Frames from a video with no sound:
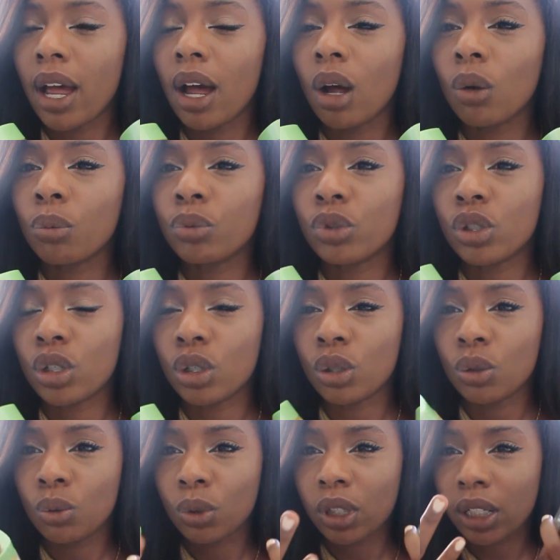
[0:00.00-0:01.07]
help
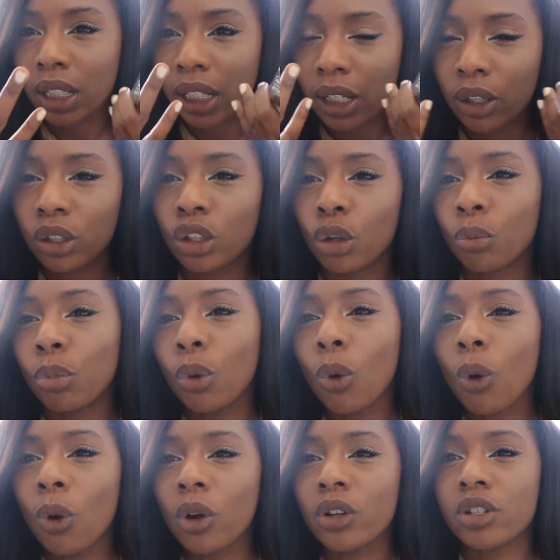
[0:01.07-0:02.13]
to clear your
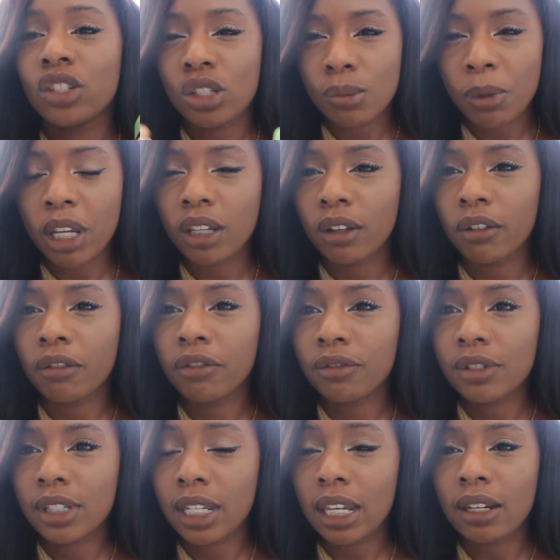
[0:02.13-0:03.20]
pores, just make your
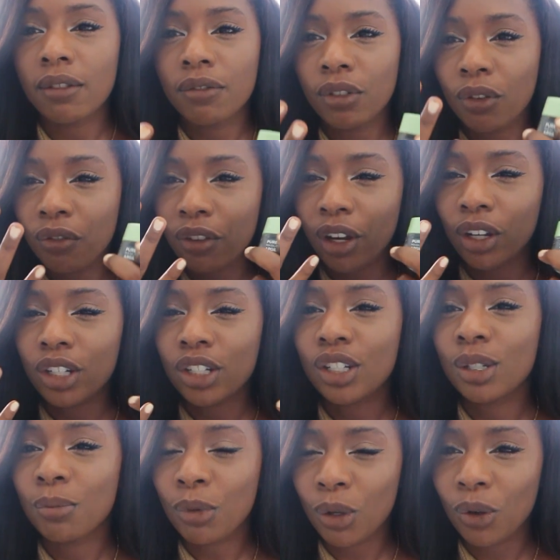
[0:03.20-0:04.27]
skin feel very
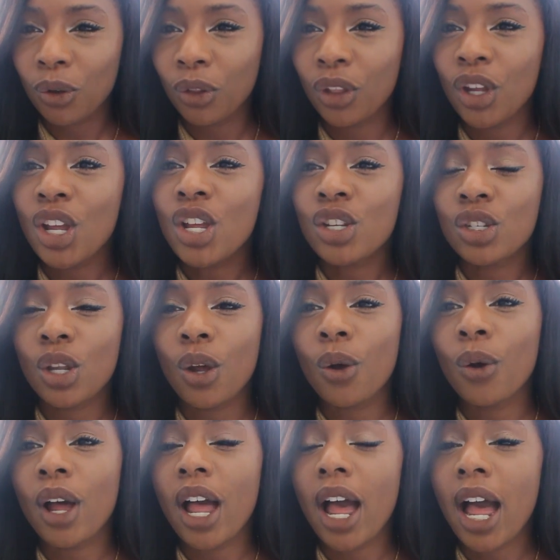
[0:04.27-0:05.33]
smooth.
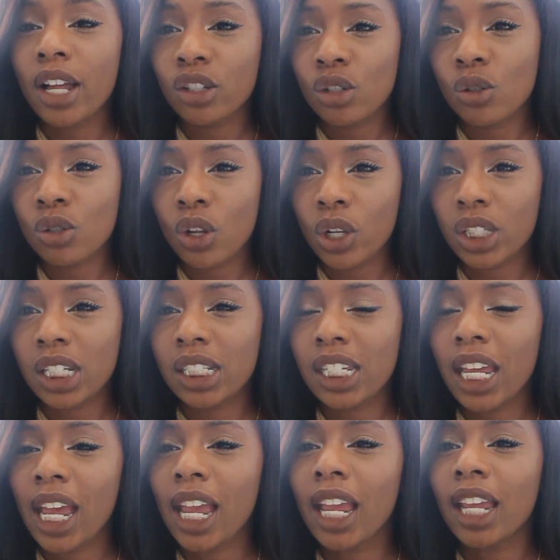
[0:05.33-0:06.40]
So as you saw
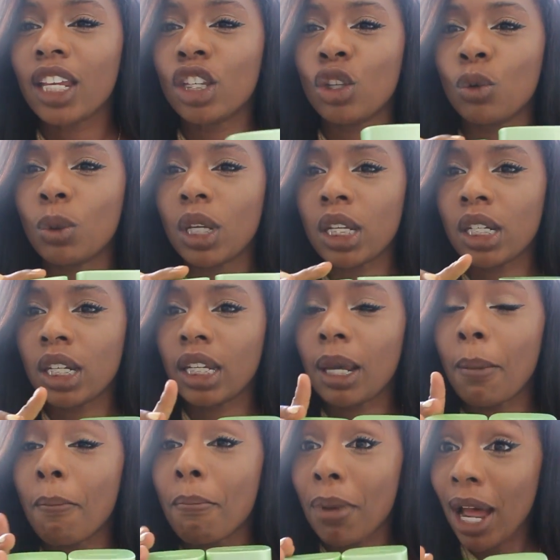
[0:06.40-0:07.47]
today, you can
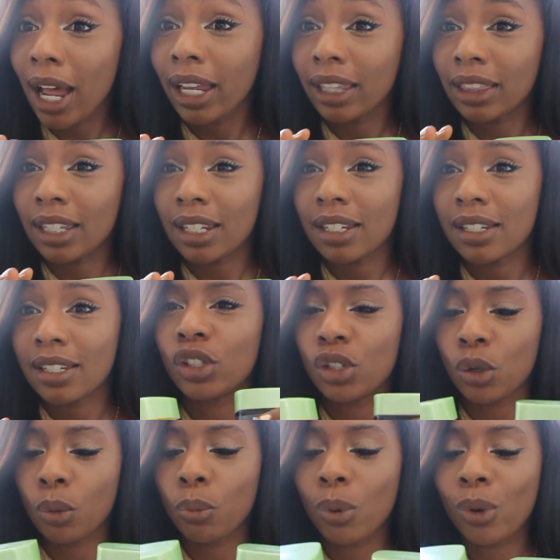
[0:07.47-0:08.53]
combine these to
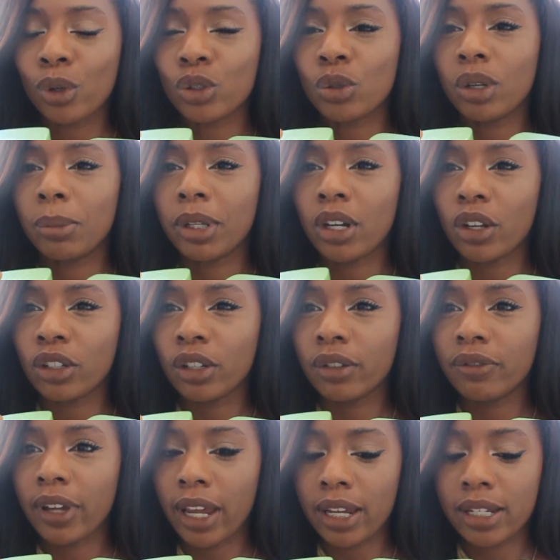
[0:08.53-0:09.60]
do a pore treatment on your
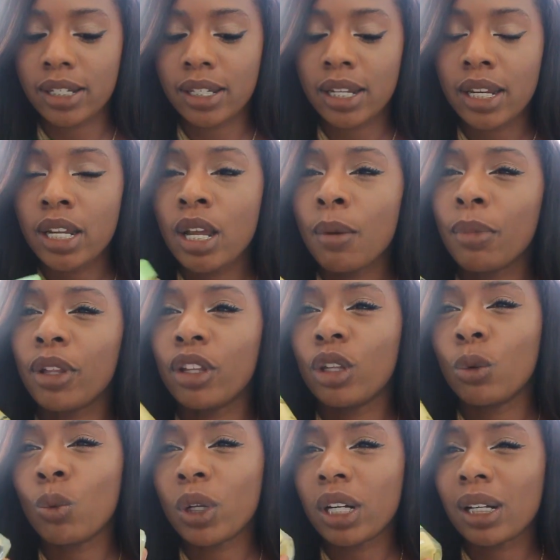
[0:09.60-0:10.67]
face, but
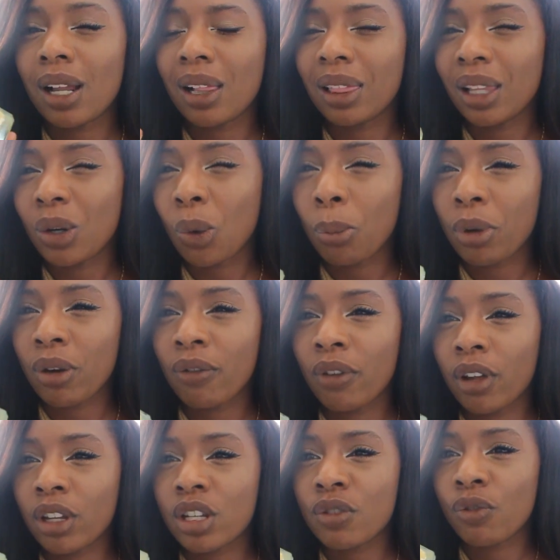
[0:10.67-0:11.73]
you want a little bit of
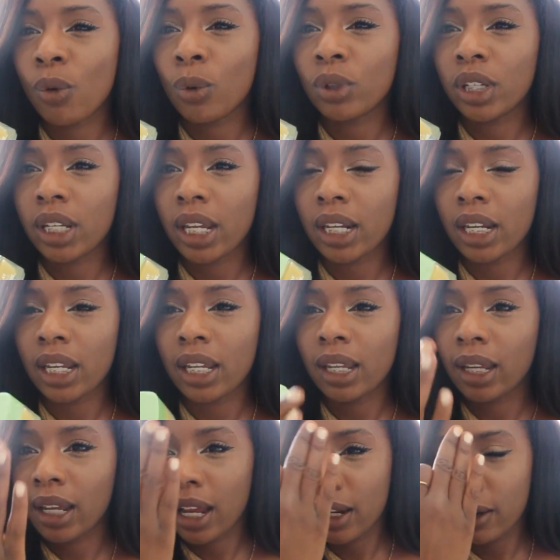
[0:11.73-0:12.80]

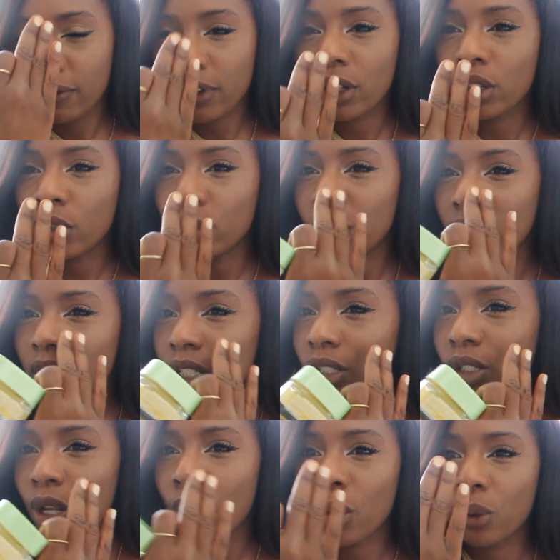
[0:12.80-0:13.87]
exfoliating kind of in your
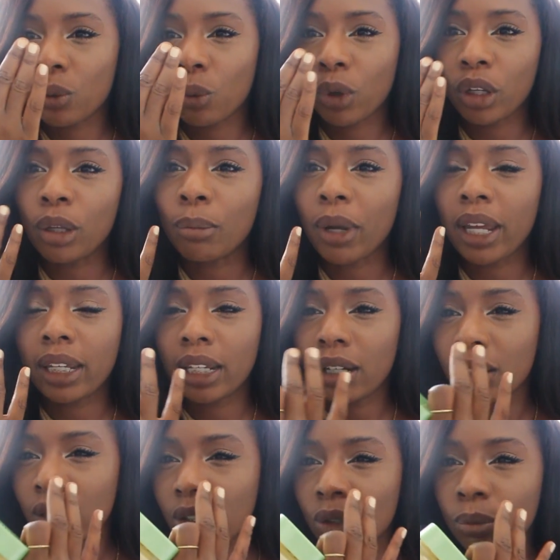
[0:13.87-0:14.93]
T-zone where you might get
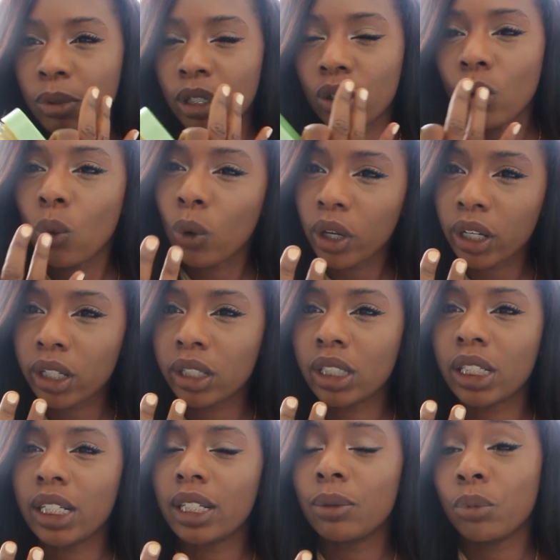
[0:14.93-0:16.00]
a little bit
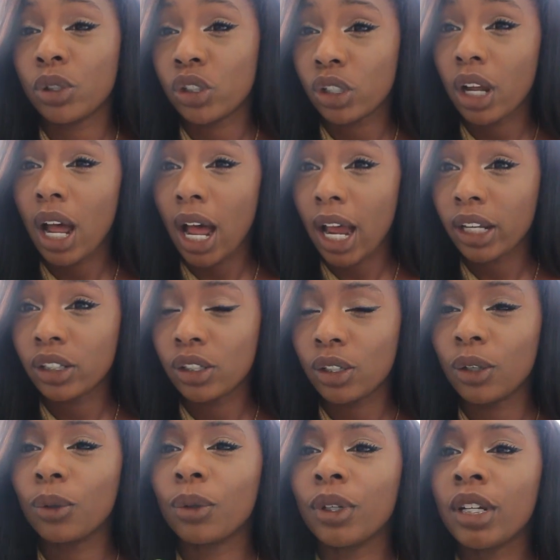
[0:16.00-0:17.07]
oily, which I
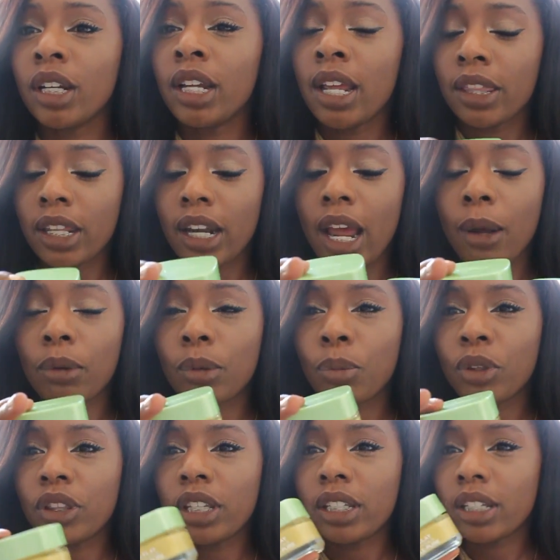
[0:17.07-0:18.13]
do. Then I would
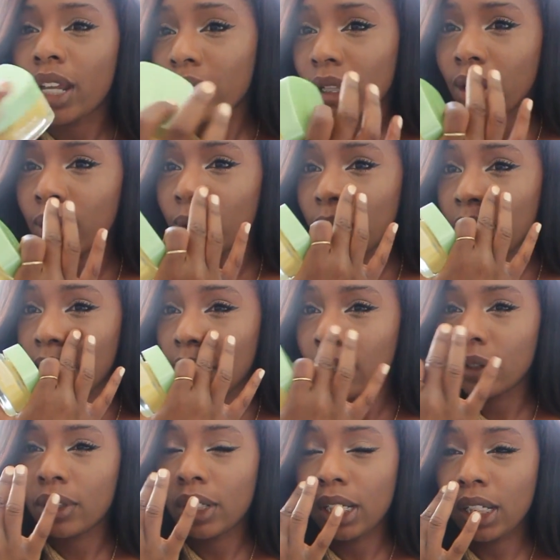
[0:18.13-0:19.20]
put the yellow
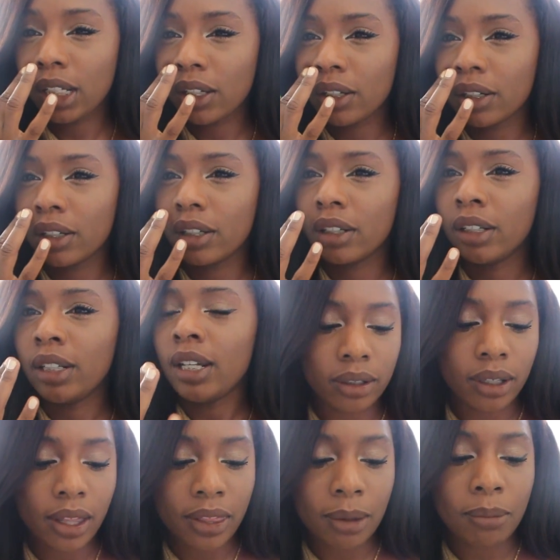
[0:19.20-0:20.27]
here and here,
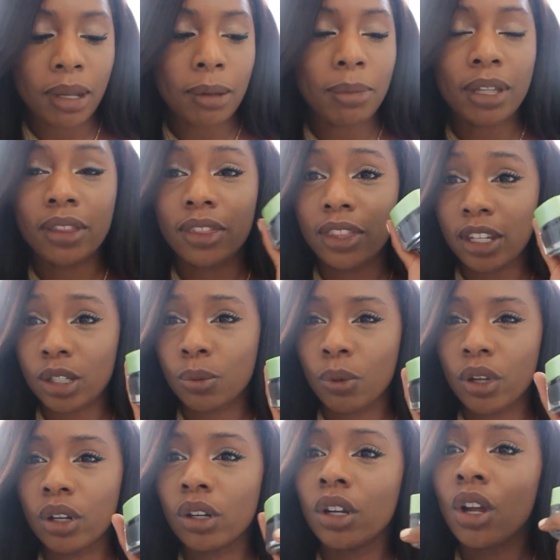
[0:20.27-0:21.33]
and then maybe this
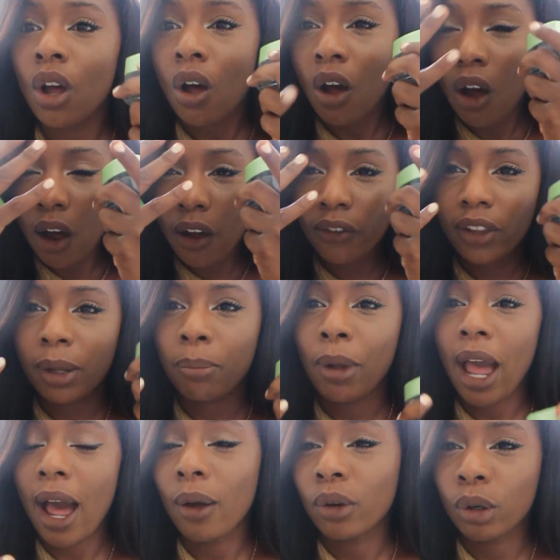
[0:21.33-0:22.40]
one on the
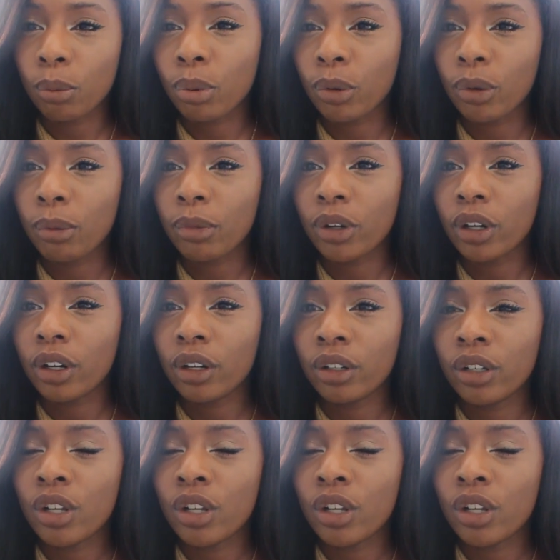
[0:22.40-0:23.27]
outer perimeter,